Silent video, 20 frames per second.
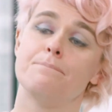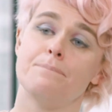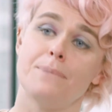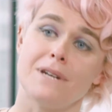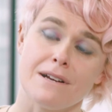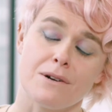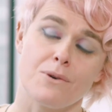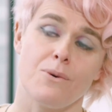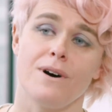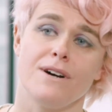
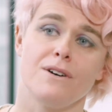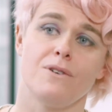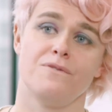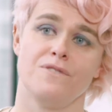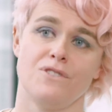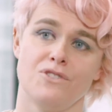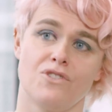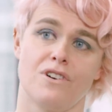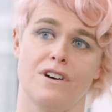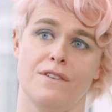But it quite
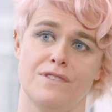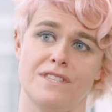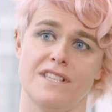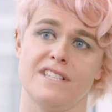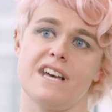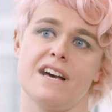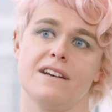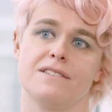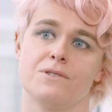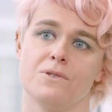often drives the
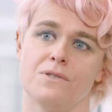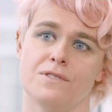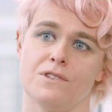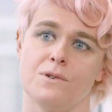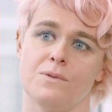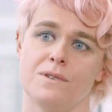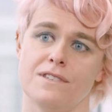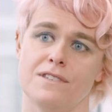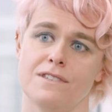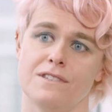tax
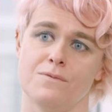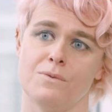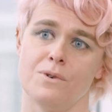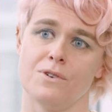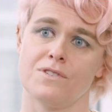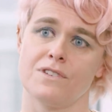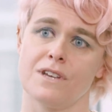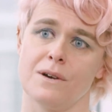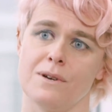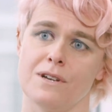consequences of
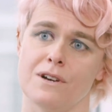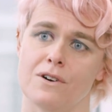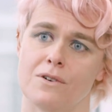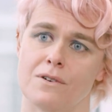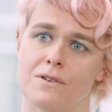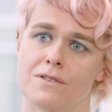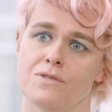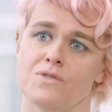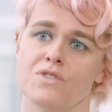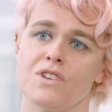what's going
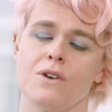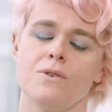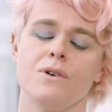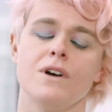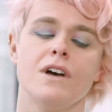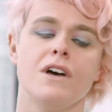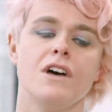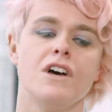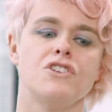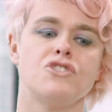on. So
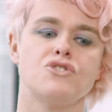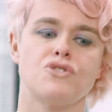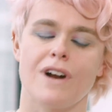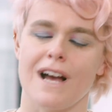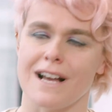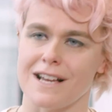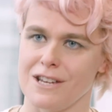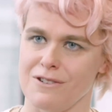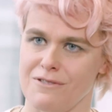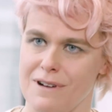
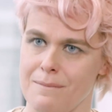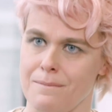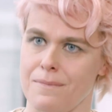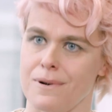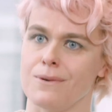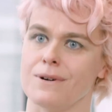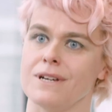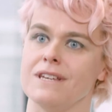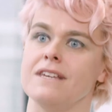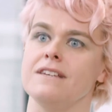track your
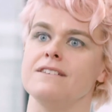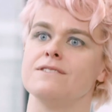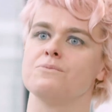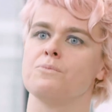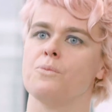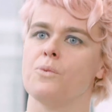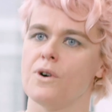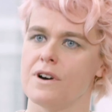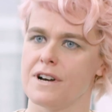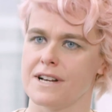employees,
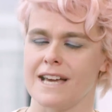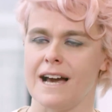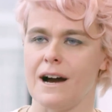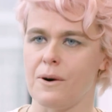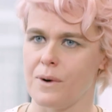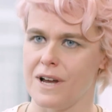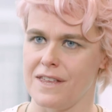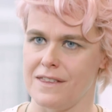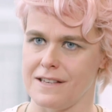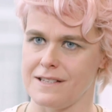work
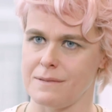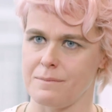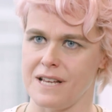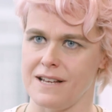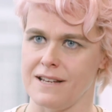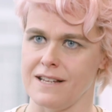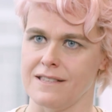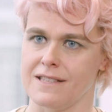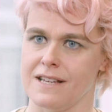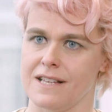out where they're
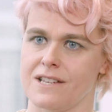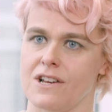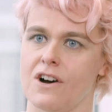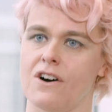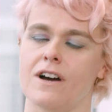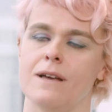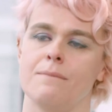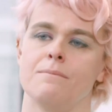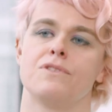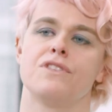spending their
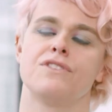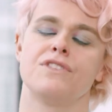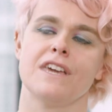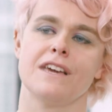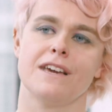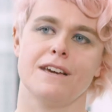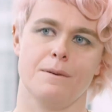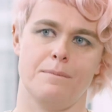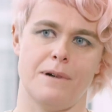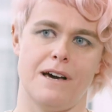time,
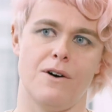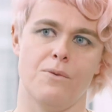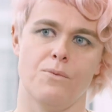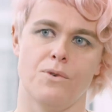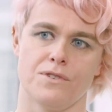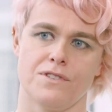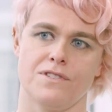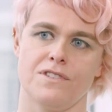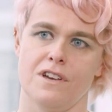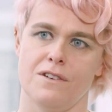think about
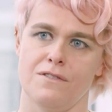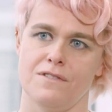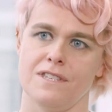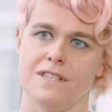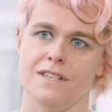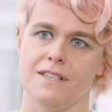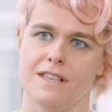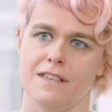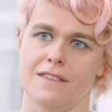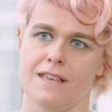what
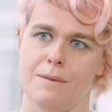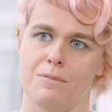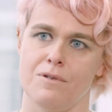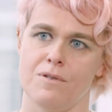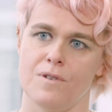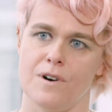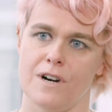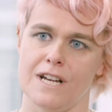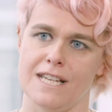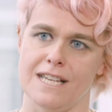services that they're
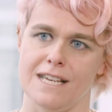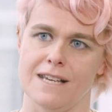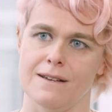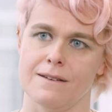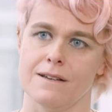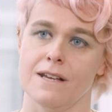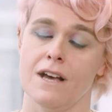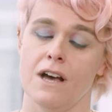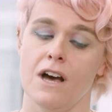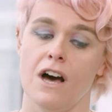
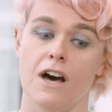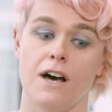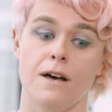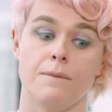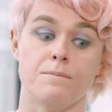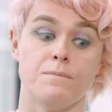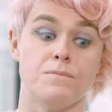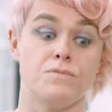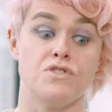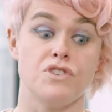providing
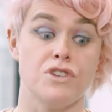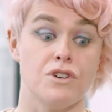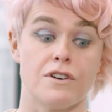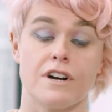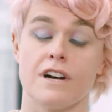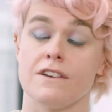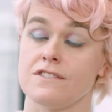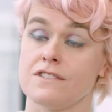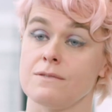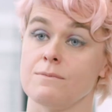to your
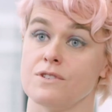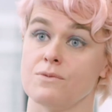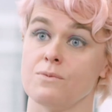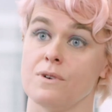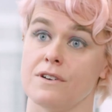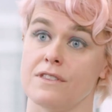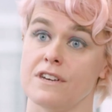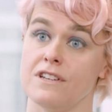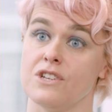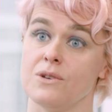customers
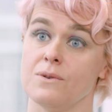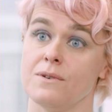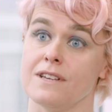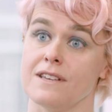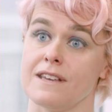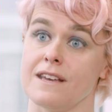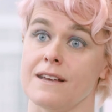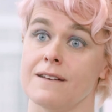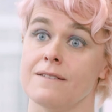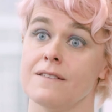while they're
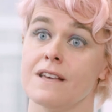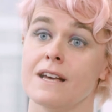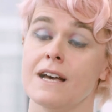doing it.